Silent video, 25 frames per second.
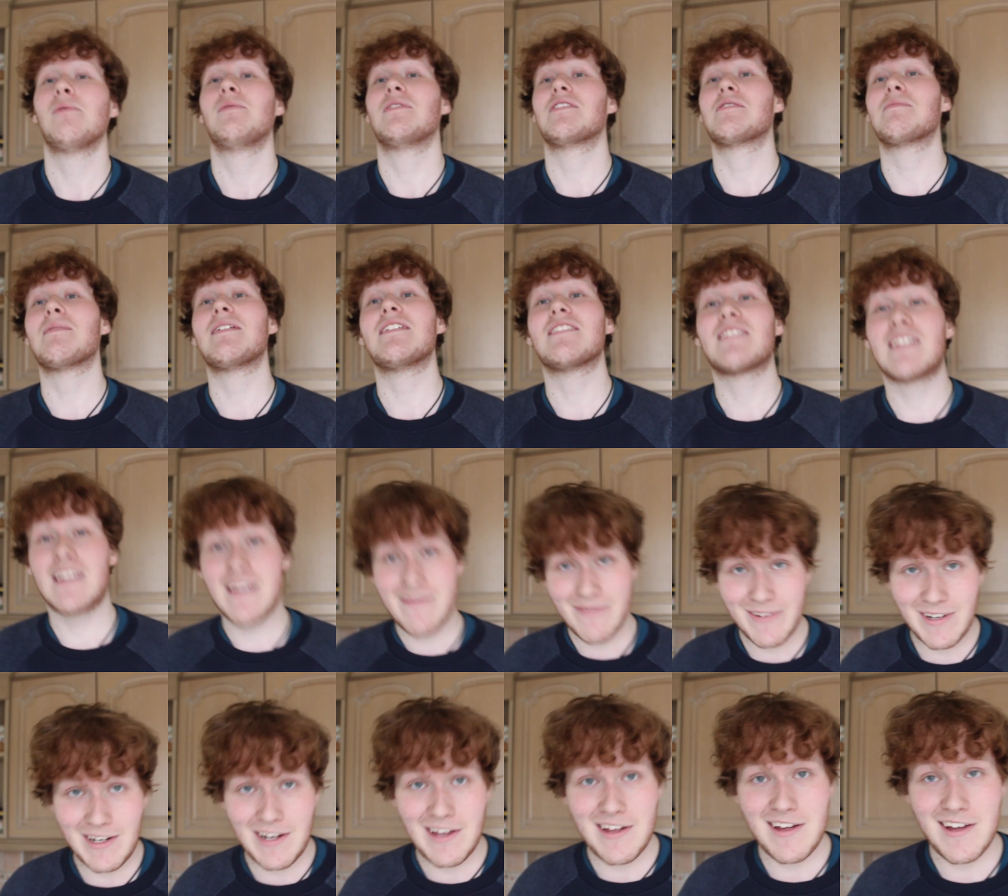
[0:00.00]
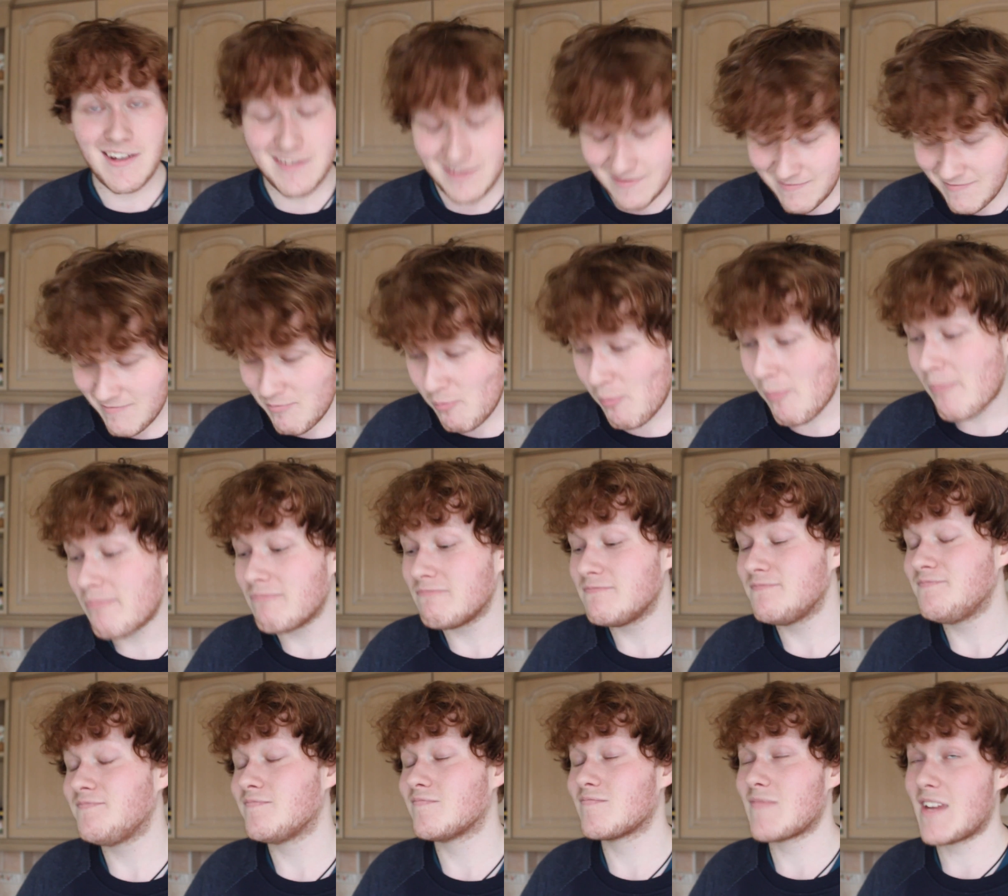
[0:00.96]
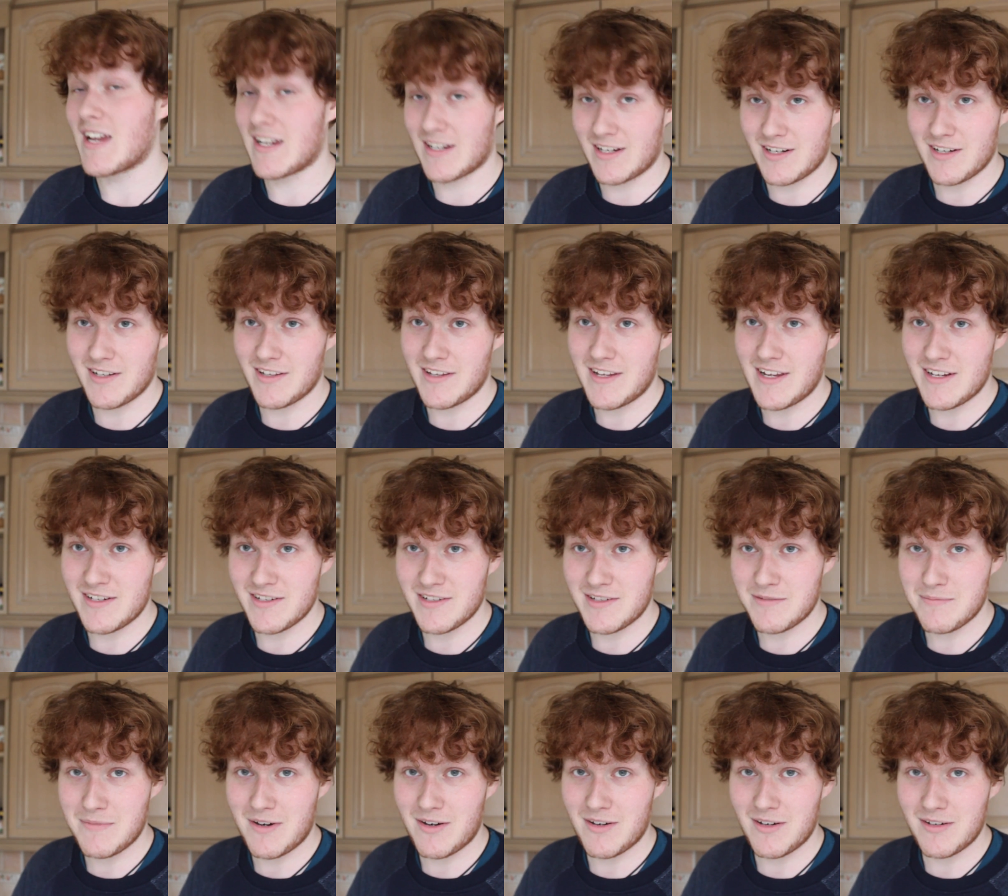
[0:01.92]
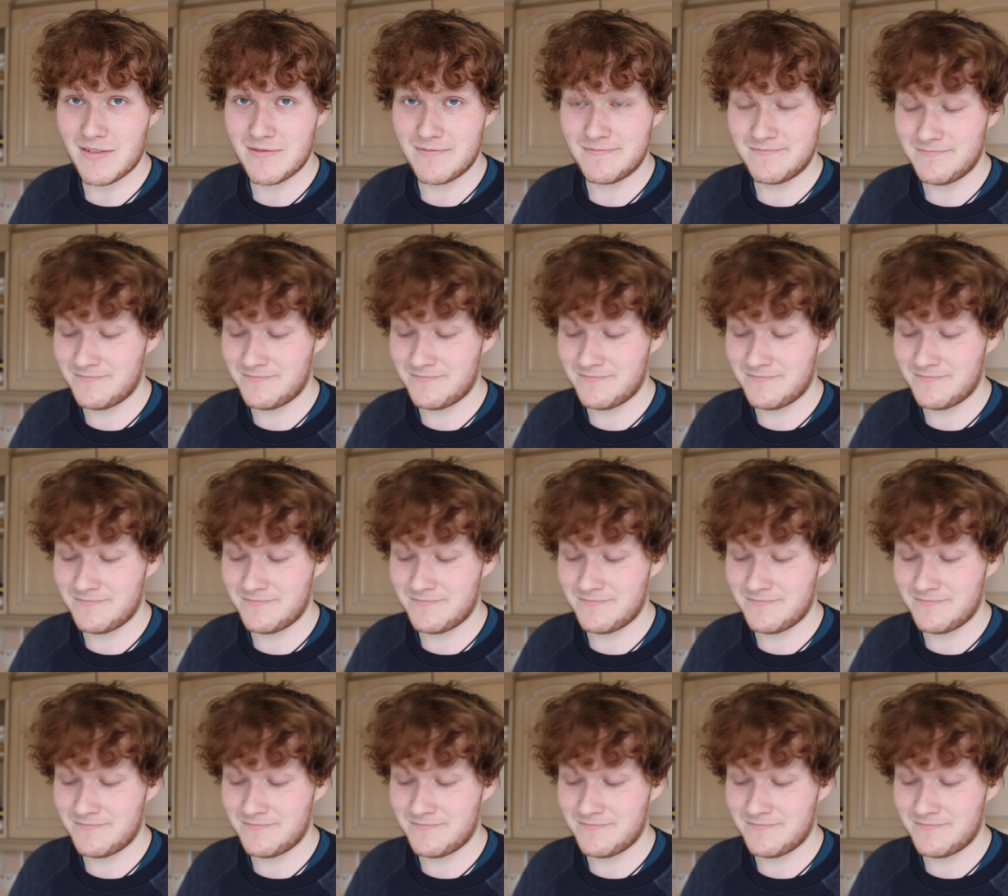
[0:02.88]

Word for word: which means live and learn hanging on the edge of tomorrow.